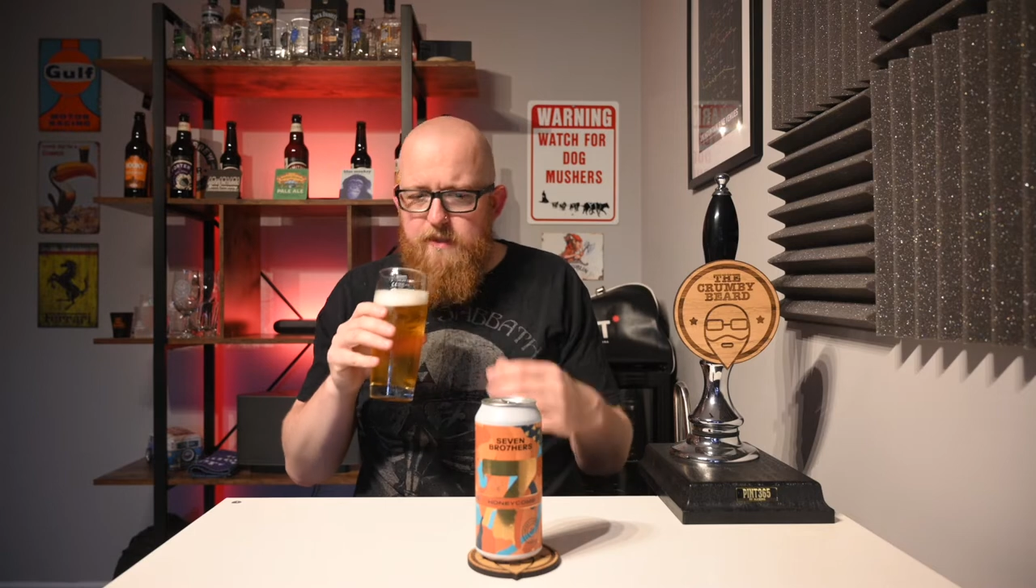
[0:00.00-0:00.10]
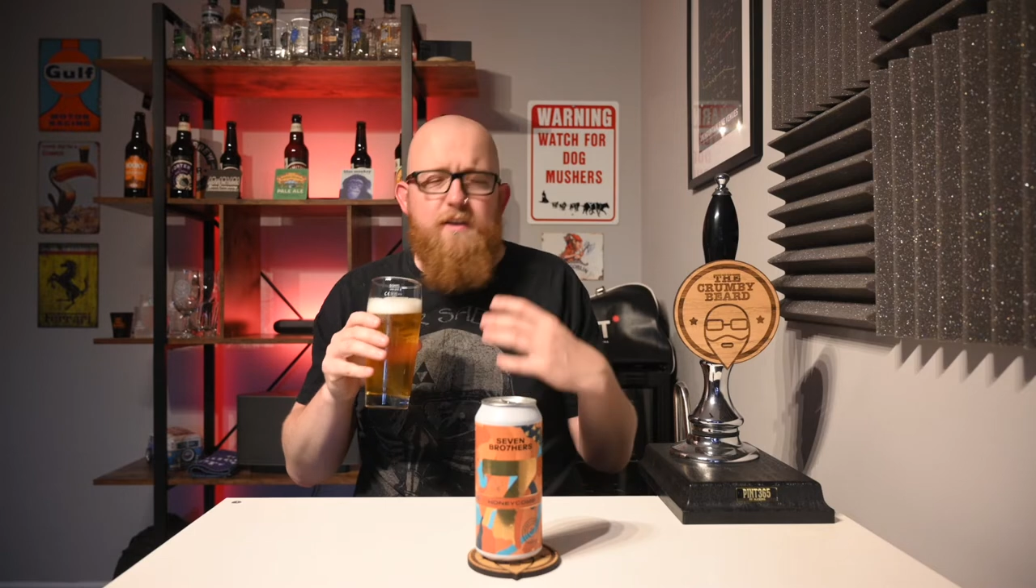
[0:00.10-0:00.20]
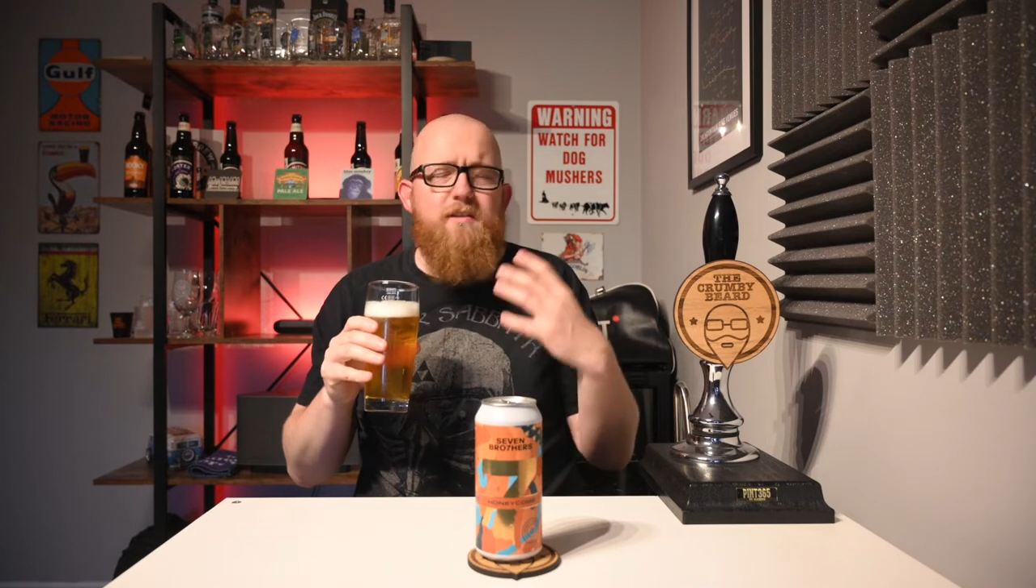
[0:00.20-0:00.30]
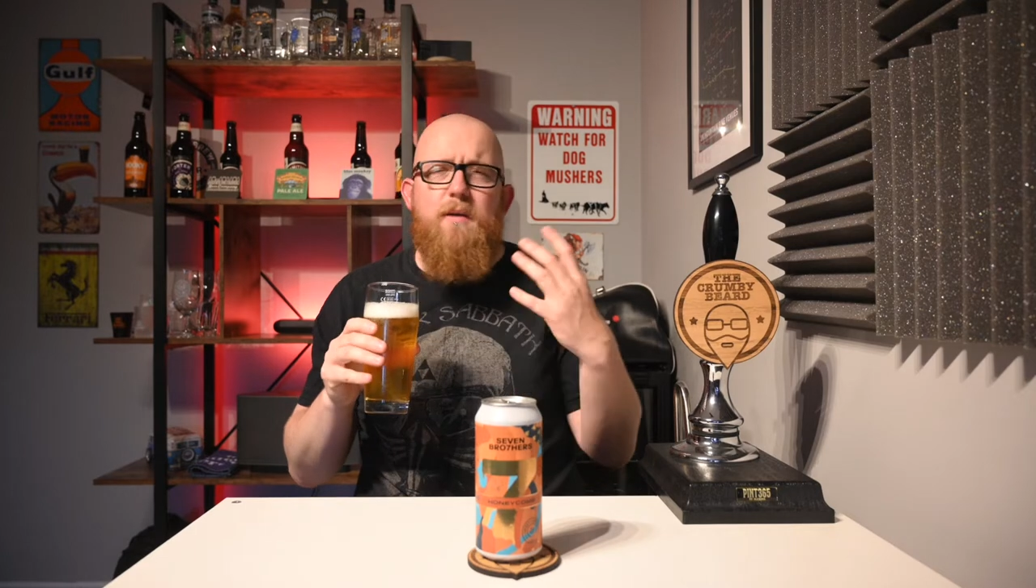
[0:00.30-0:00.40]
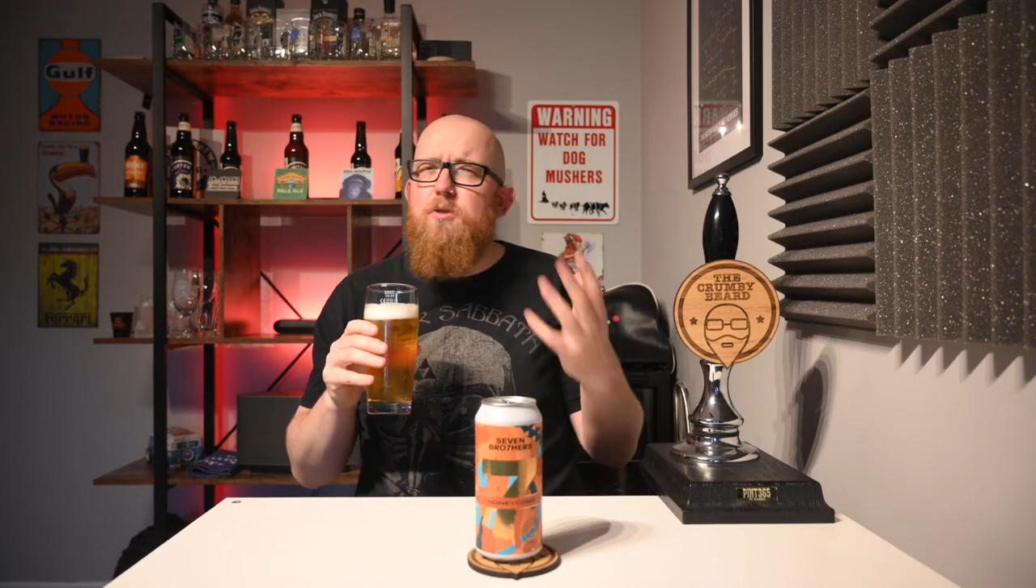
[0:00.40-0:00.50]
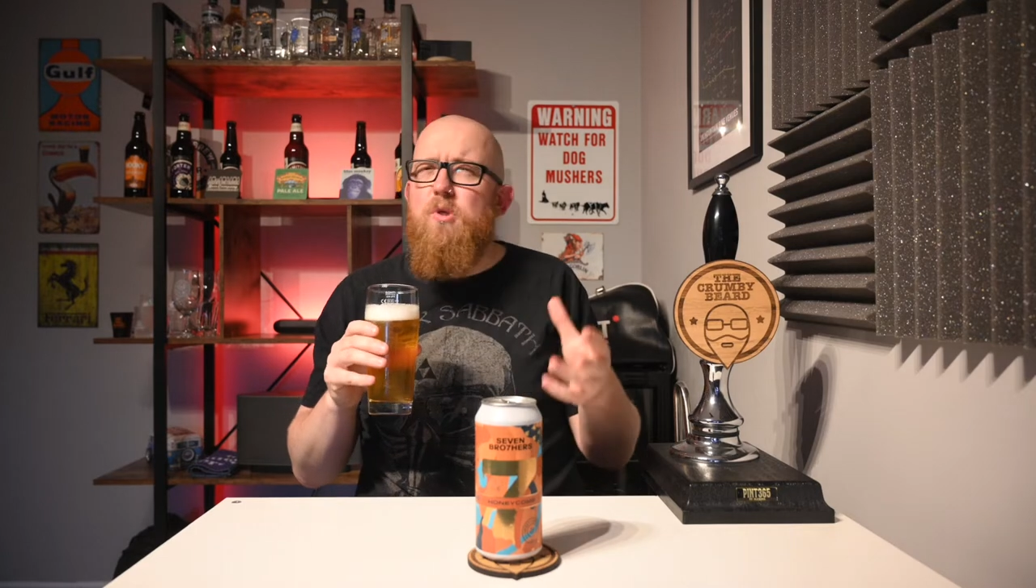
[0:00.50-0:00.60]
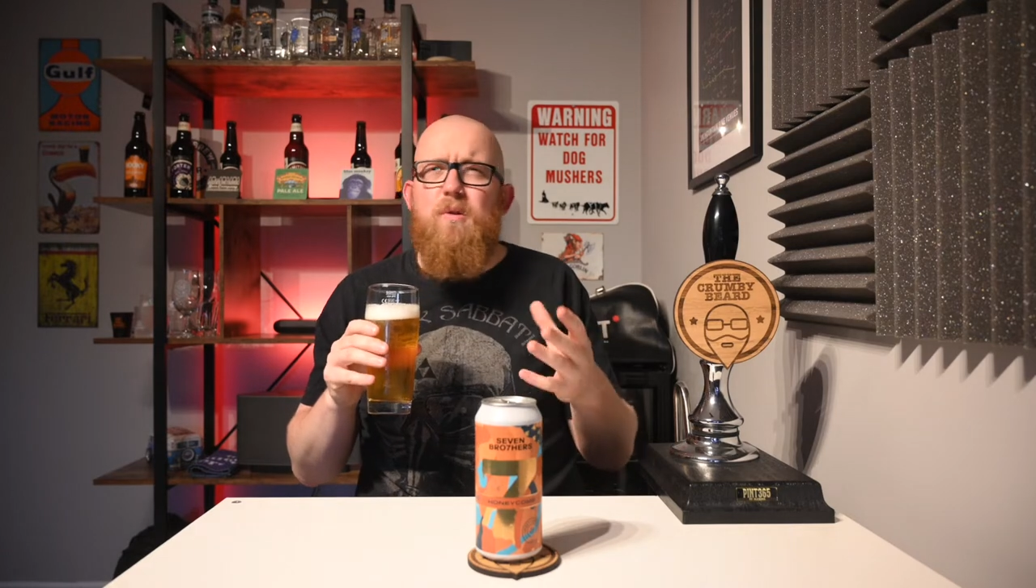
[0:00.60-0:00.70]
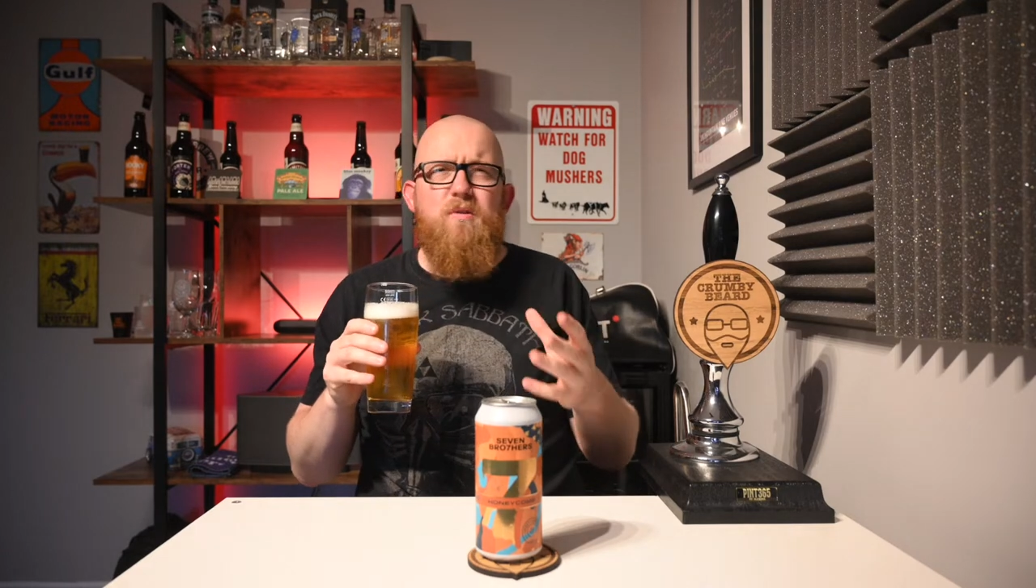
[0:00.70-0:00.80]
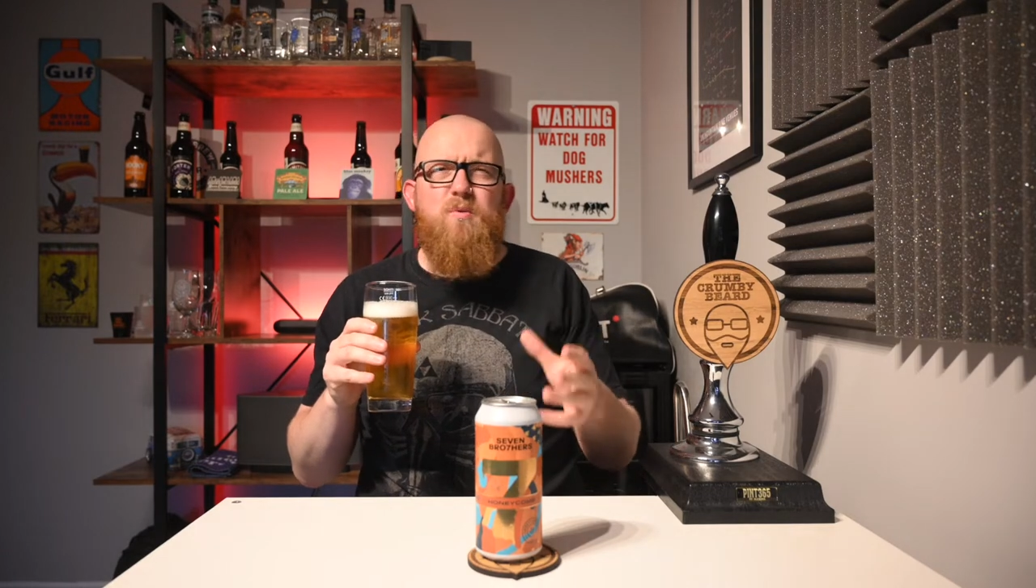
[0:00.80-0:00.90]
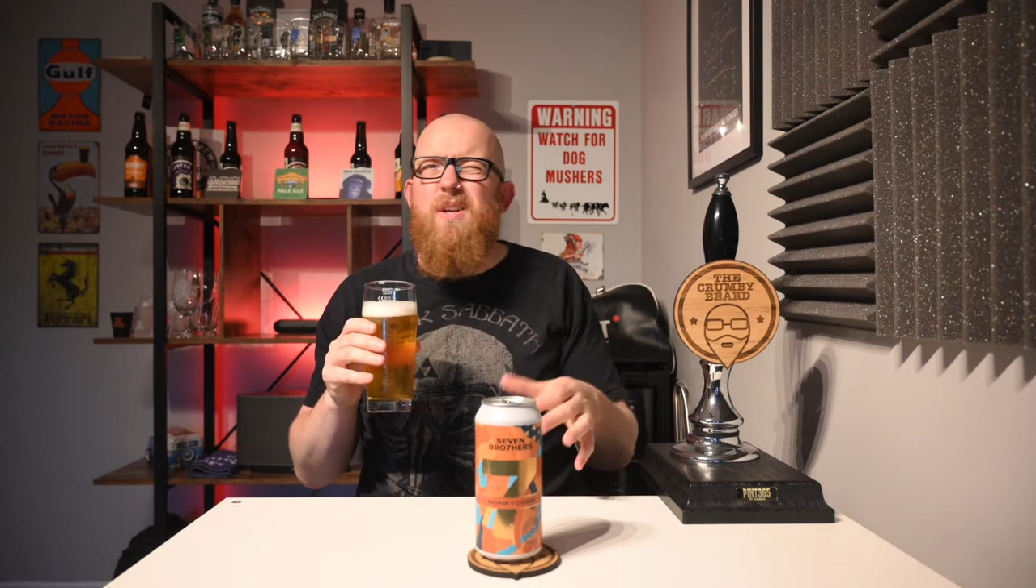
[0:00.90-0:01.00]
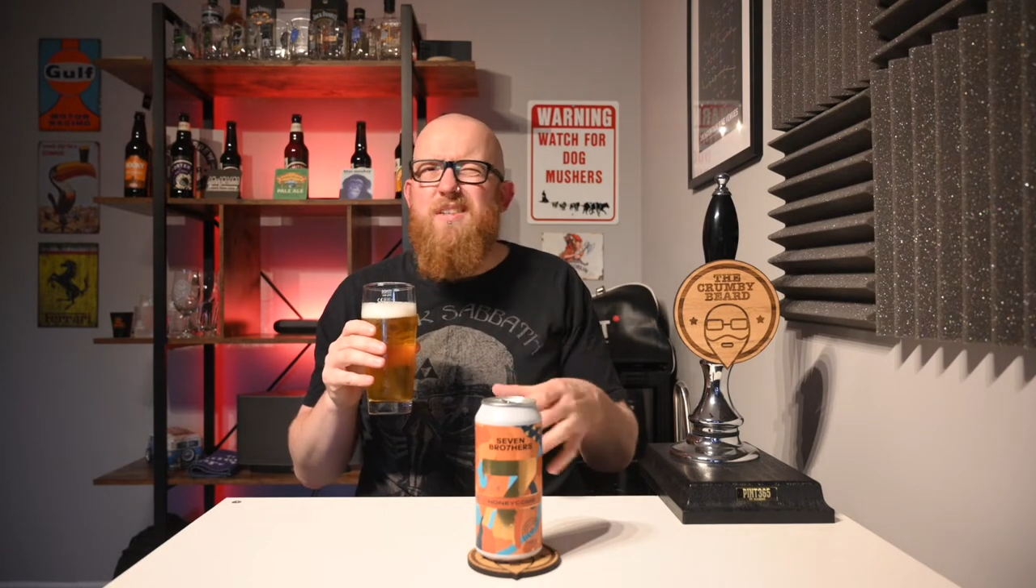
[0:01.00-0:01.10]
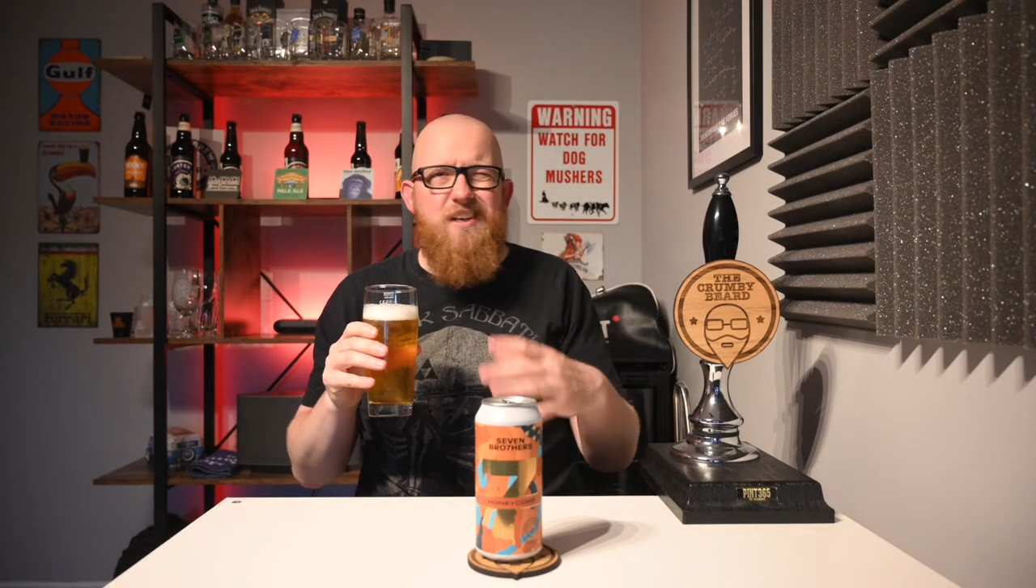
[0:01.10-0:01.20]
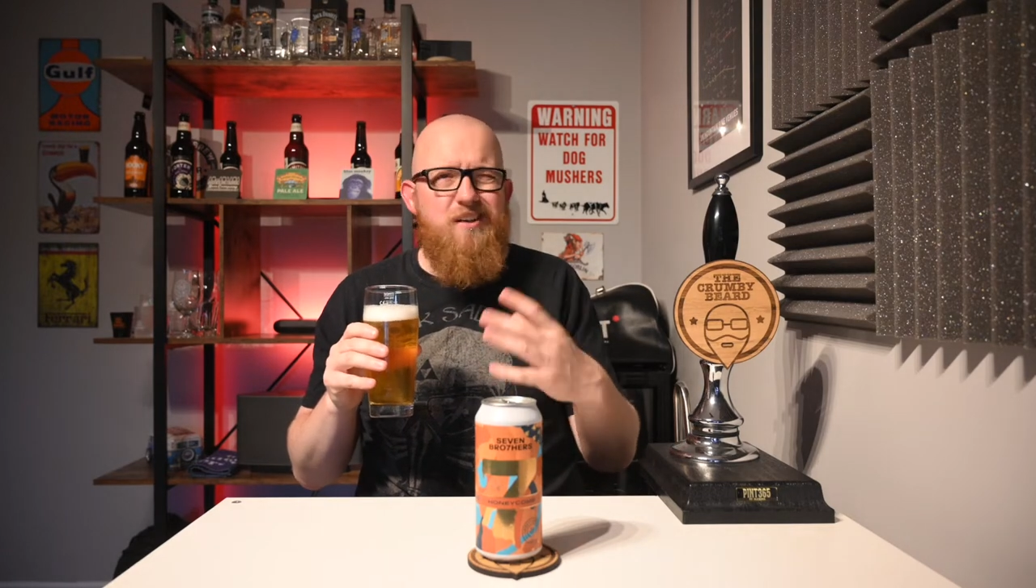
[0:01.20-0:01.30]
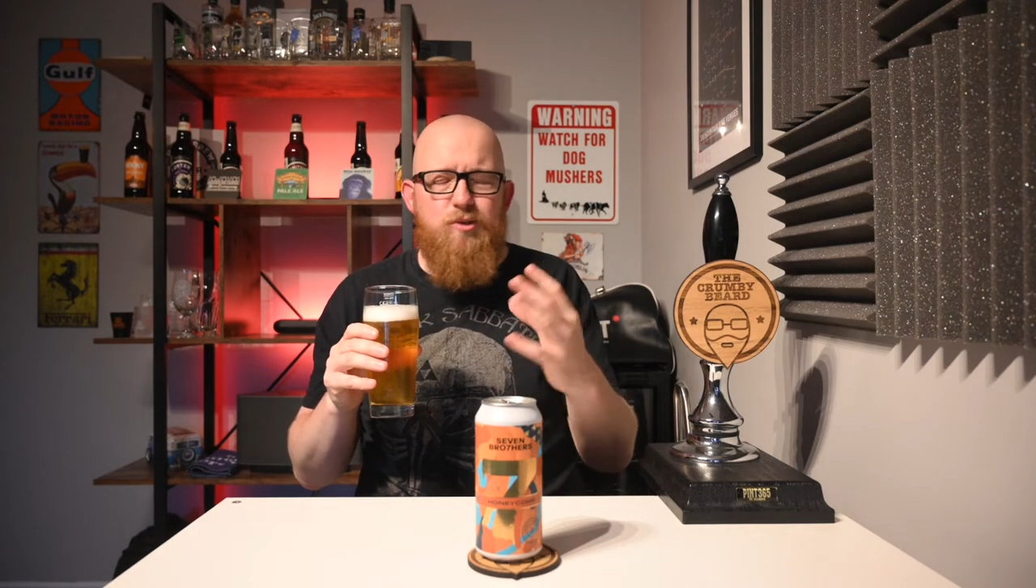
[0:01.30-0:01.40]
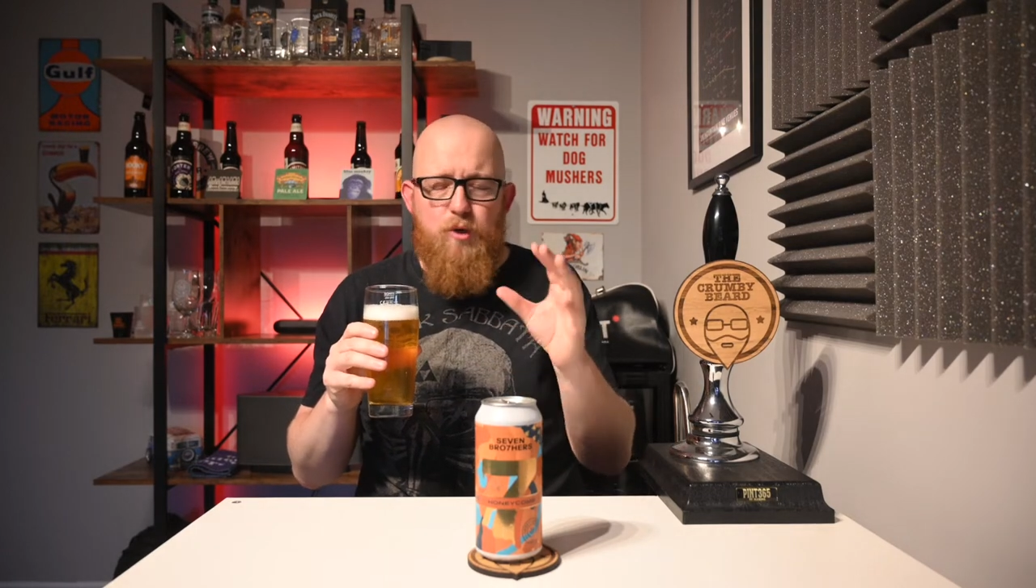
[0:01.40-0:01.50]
that same subtle sweetness I kind of